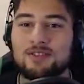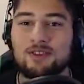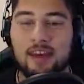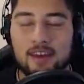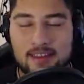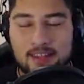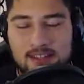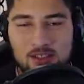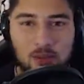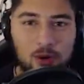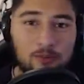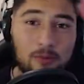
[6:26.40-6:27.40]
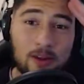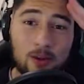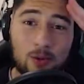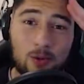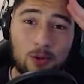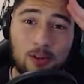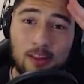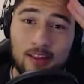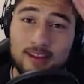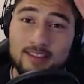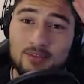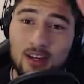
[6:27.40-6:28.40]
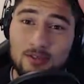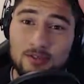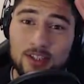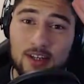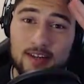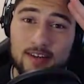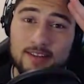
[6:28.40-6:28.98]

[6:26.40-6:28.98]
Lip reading: yeah, this is your boy Man Cool. Like, subscribe, and share.